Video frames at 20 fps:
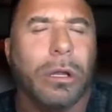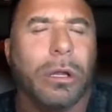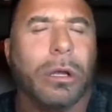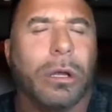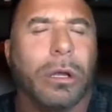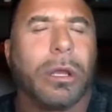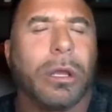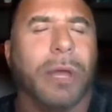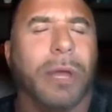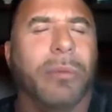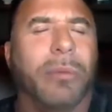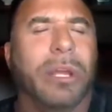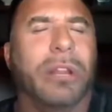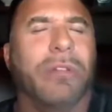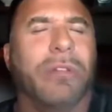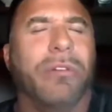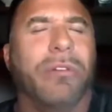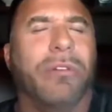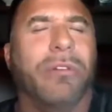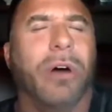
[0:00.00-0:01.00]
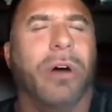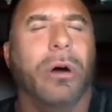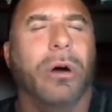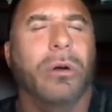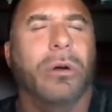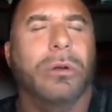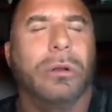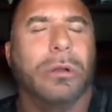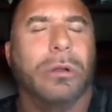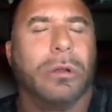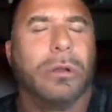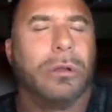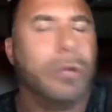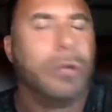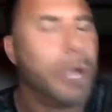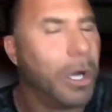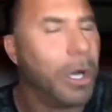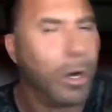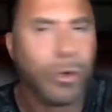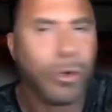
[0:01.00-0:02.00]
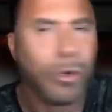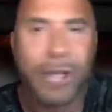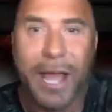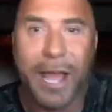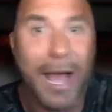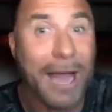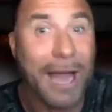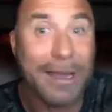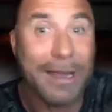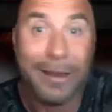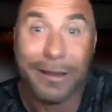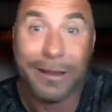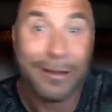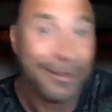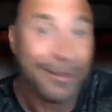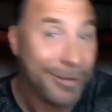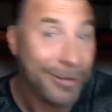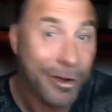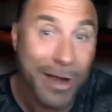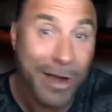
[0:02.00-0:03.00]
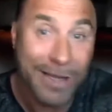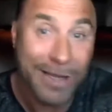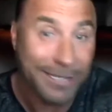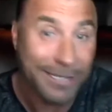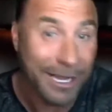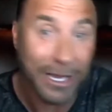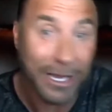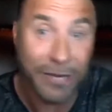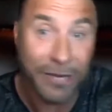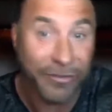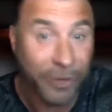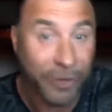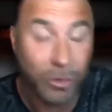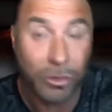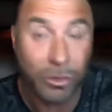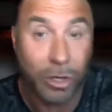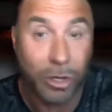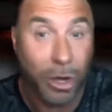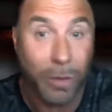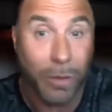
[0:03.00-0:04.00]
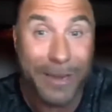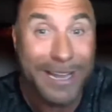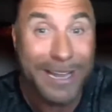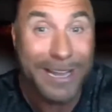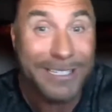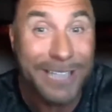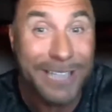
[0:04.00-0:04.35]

Give me the phone. No, Dad, you're not taking a phone call. My dad's